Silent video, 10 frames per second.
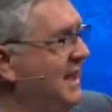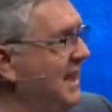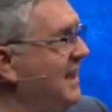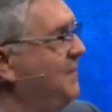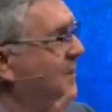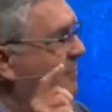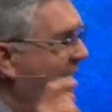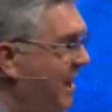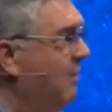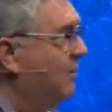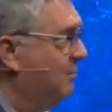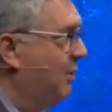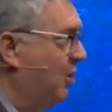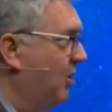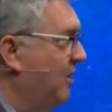In the
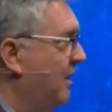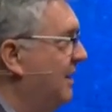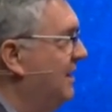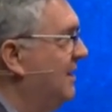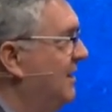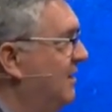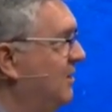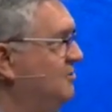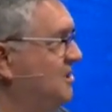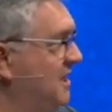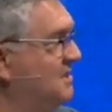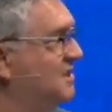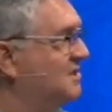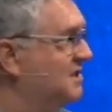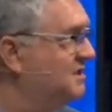parable,
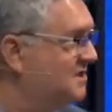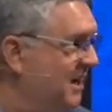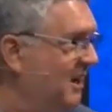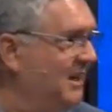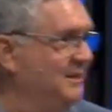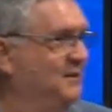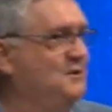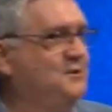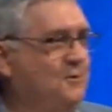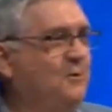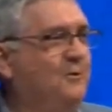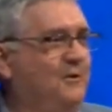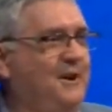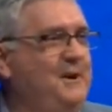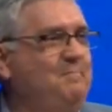Jesus is telling the
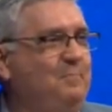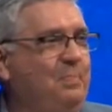story